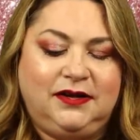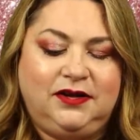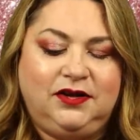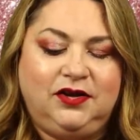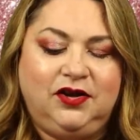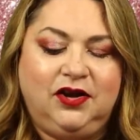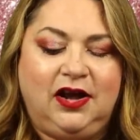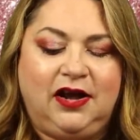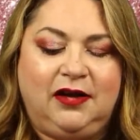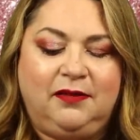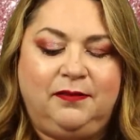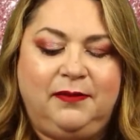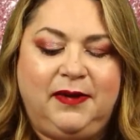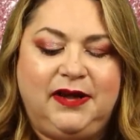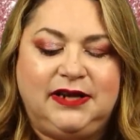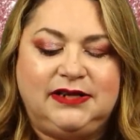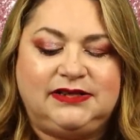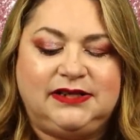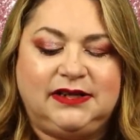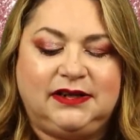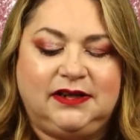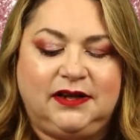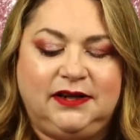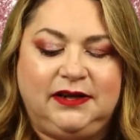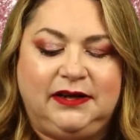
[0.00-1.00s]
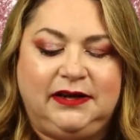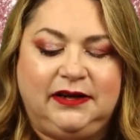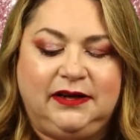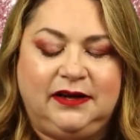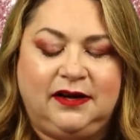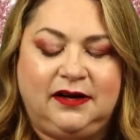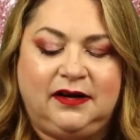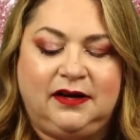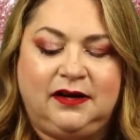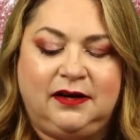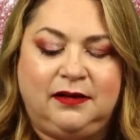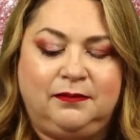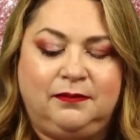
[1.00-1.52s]
You have basically
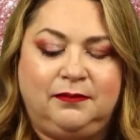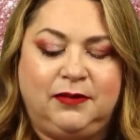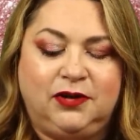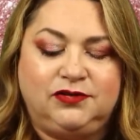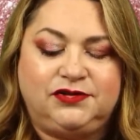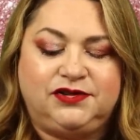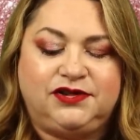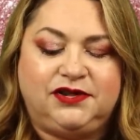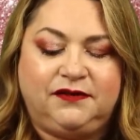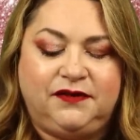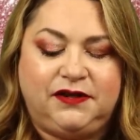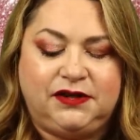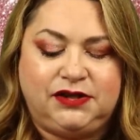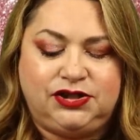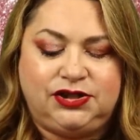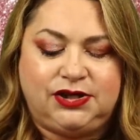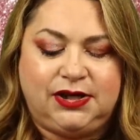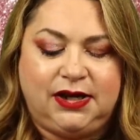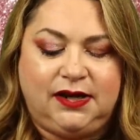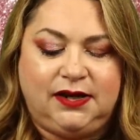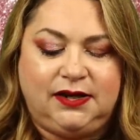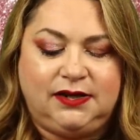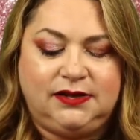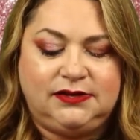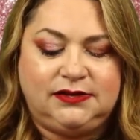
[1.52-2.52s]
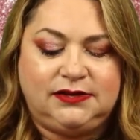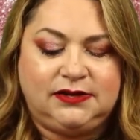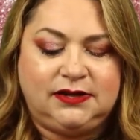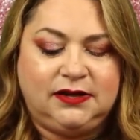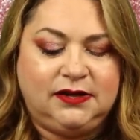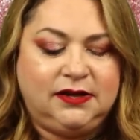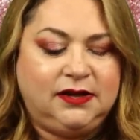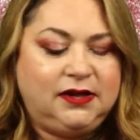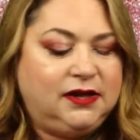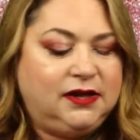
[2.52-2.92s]
uh, most of the shades.